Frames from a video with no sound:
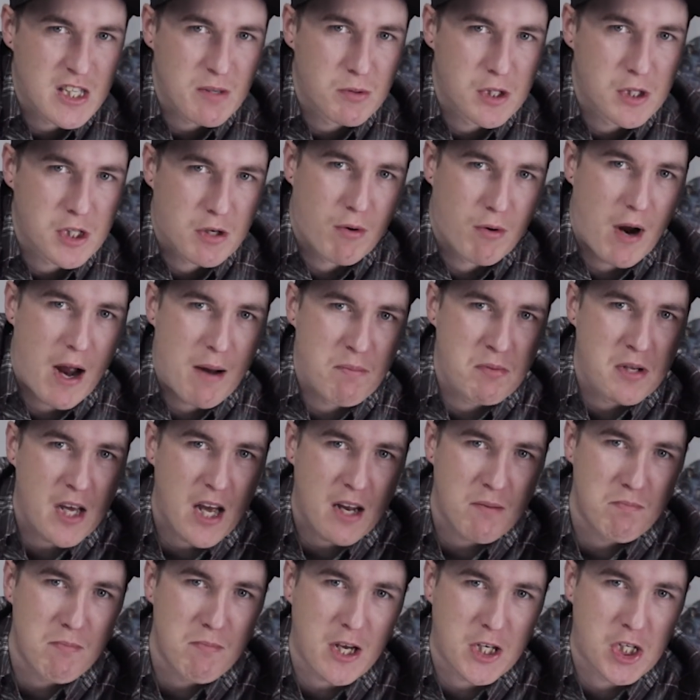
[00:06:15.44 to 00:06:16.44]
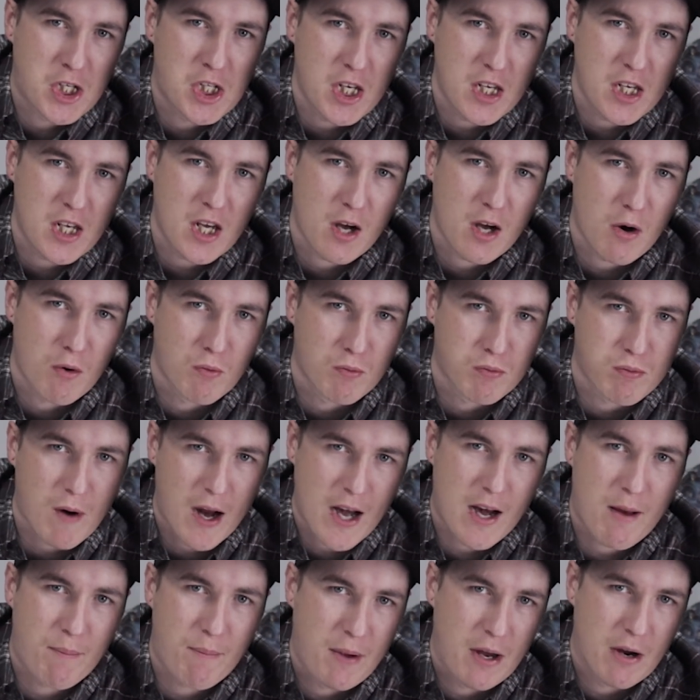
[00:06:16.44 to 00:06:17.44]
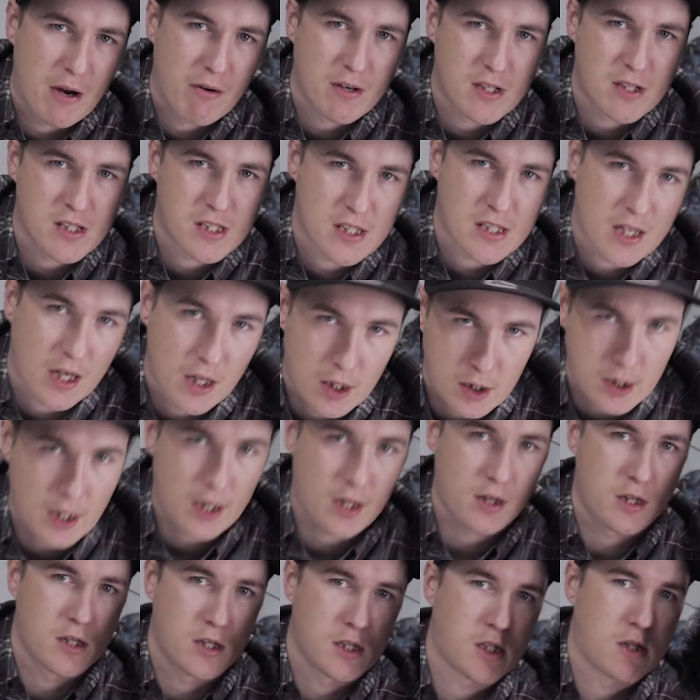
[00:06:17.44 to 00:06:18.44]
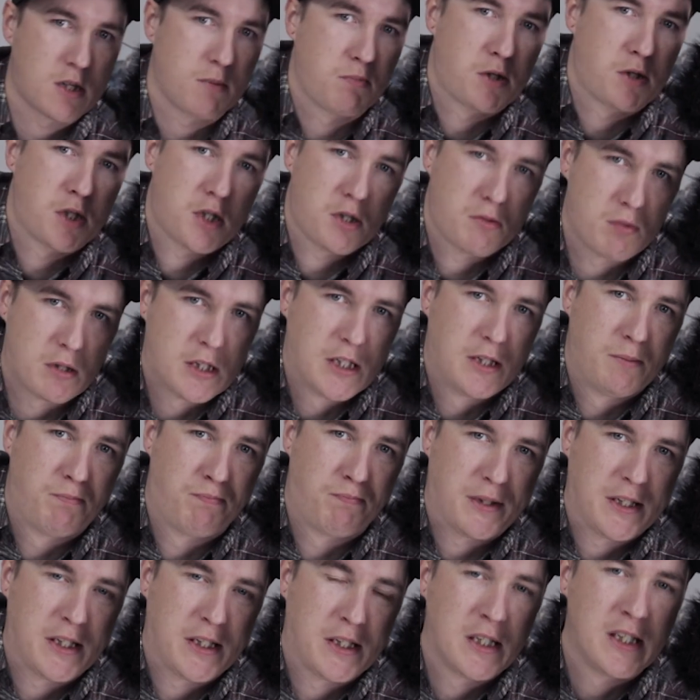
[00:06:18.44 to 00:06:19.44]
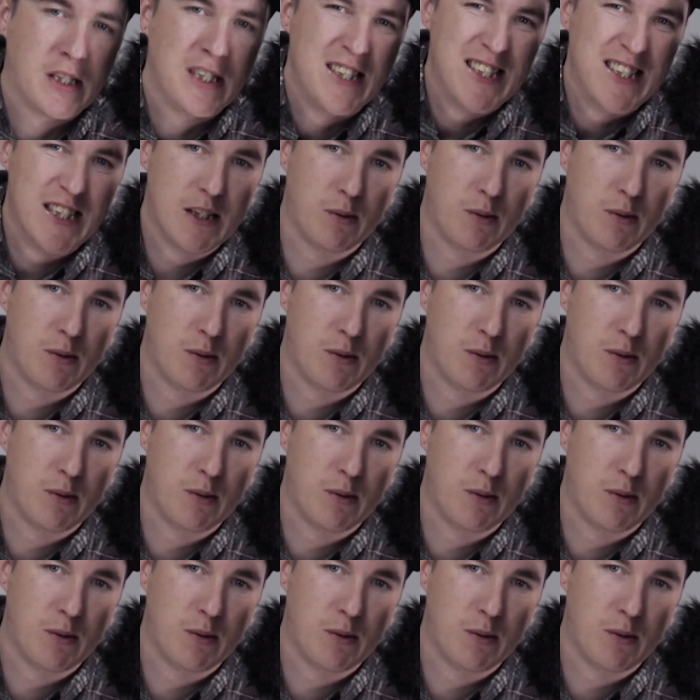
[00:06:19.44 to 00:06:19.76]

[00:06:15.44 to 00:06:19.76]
subscribed yet, make sure you go right up here and click the subscribe button.